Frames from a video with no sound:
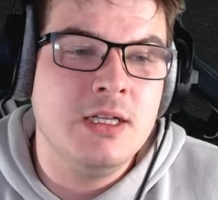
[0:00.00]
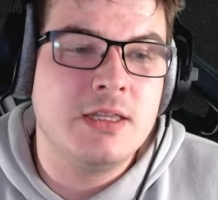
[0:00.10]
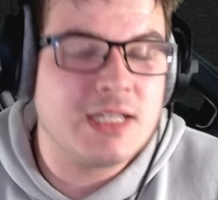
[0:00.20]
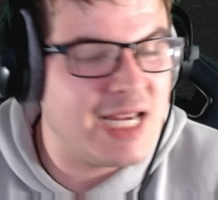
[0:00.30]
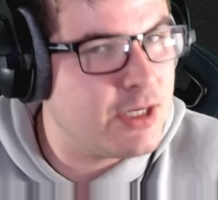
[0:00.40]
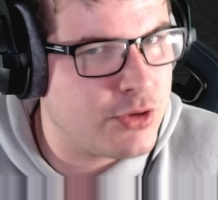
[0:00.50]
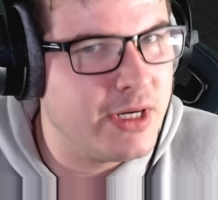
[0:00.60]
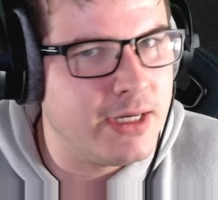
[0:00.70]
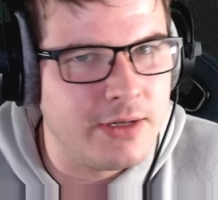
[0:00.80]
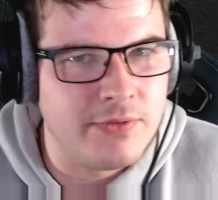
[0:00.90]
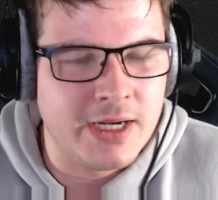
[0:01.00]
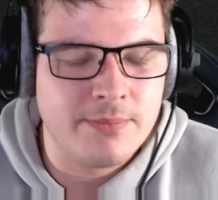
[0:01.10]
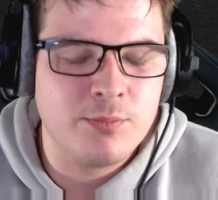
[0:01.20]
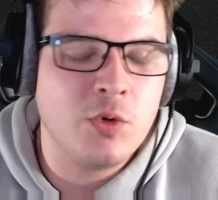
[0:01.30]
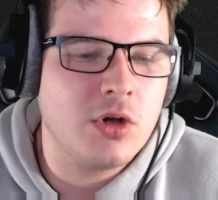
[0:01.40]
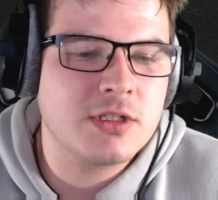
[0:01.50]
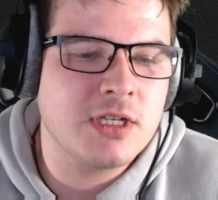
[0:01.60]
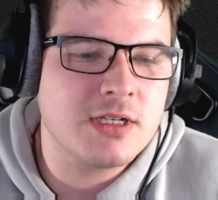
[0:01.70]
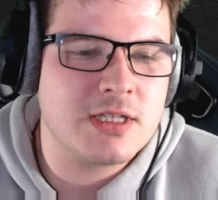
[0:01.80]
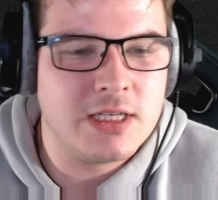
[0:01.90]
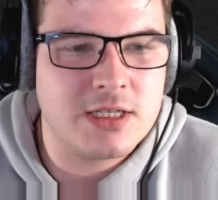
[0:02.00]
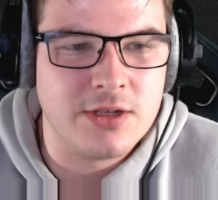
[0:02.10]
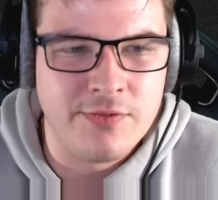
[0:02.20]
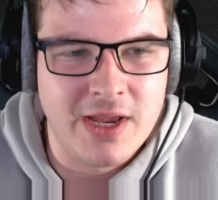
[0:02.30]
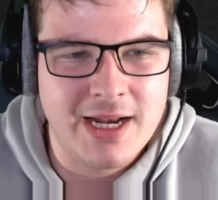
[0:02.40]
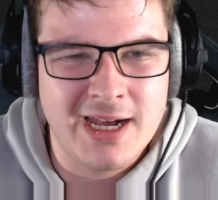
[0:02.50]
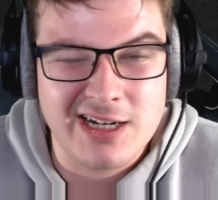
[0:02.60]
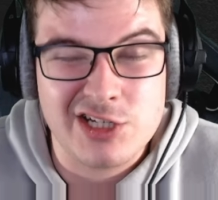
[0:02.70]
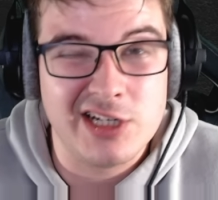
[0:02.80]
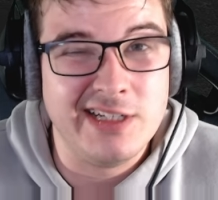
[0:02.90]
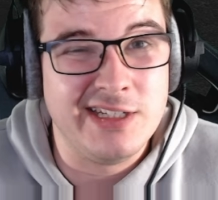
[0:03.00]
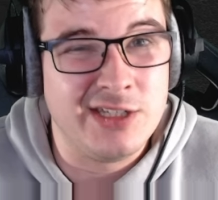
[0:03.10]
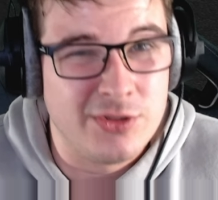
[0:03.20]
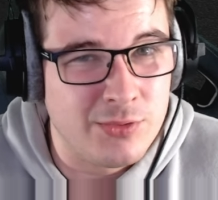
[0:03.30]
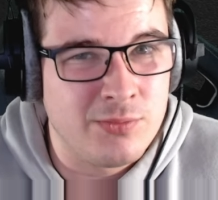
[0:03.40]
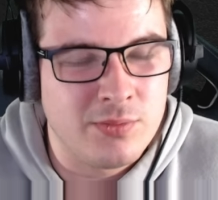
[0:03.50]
the tank trade-in event, what does this event actually do?